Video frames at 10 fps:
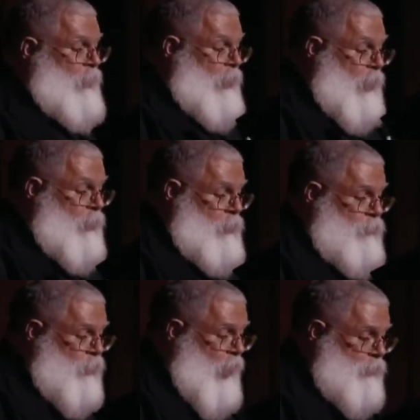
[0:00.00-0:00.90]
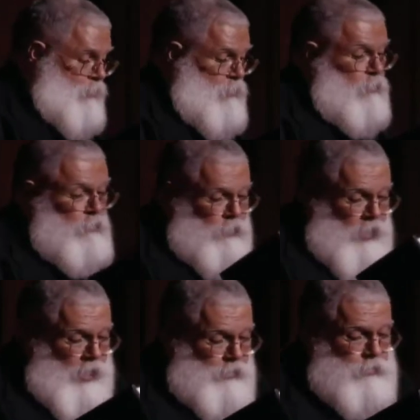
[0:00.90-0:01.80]
Hey, thanks,
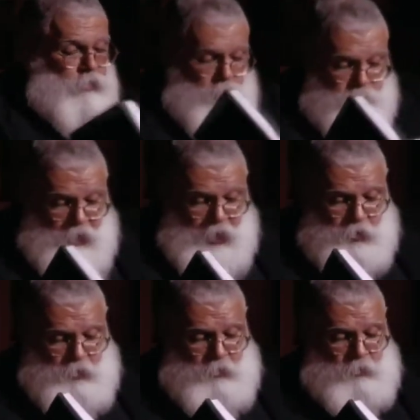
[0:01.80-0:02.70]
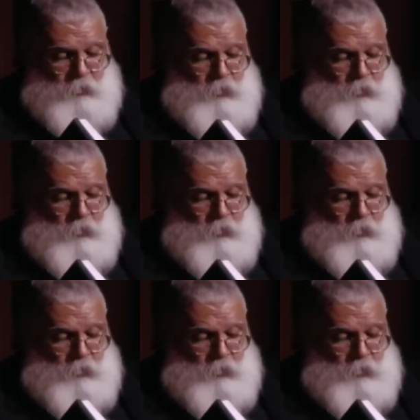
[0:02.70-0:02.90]
thanks, thank you,